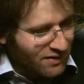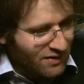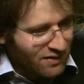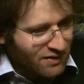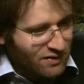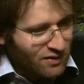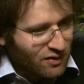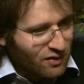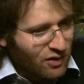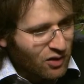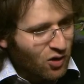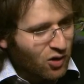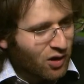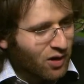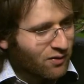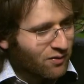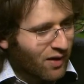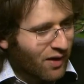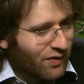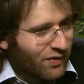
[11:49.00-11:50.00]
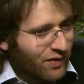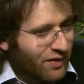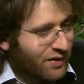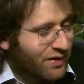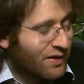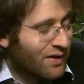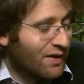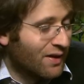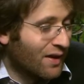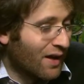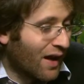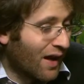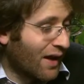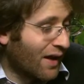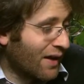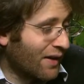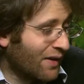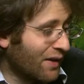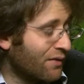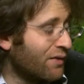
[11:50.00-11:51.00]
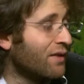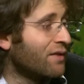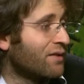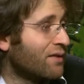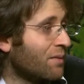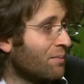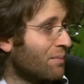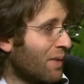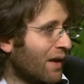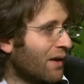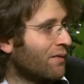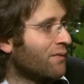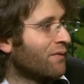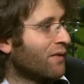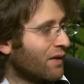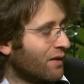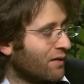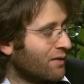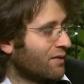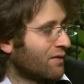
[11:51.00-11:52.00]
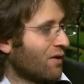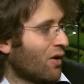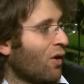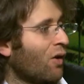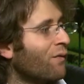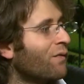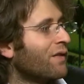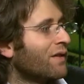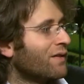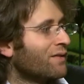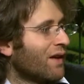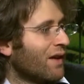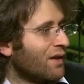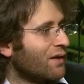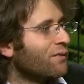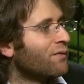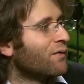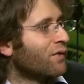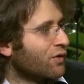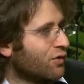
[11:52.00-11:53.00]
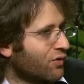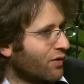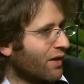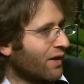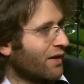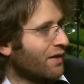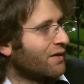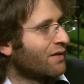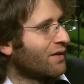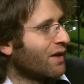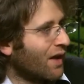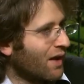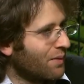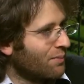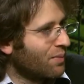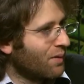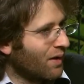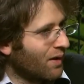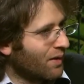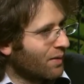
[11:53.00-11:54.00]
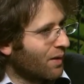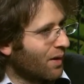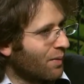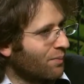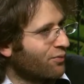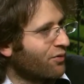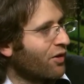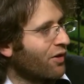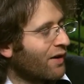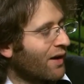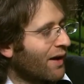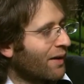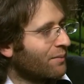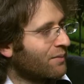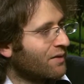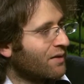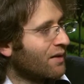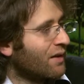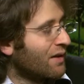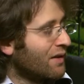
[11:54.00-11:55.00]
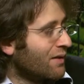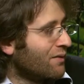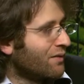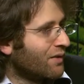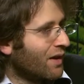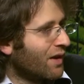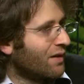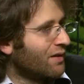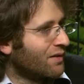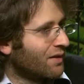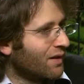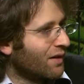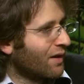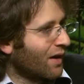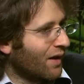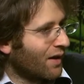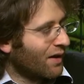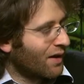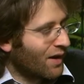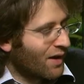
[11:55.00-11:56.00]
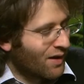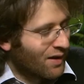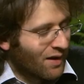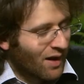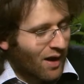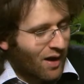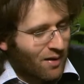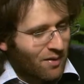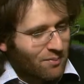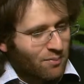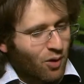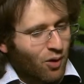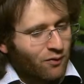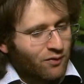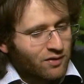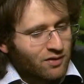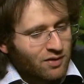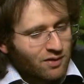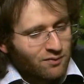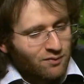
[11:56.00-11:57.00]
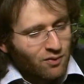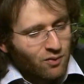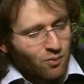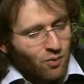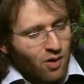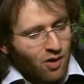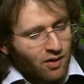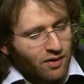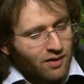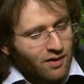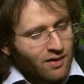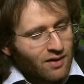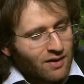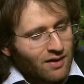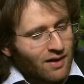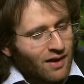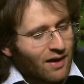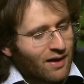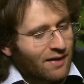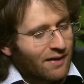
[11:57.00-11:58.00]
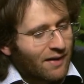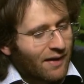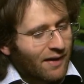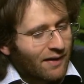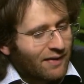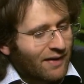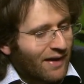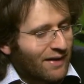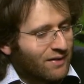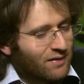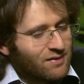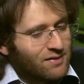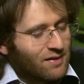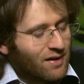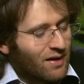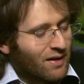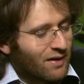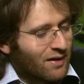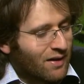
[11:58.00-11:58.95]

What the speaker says: into the longer run, that there is some benefits of these aid for trade type programs in alleviating poverty, for one, and that's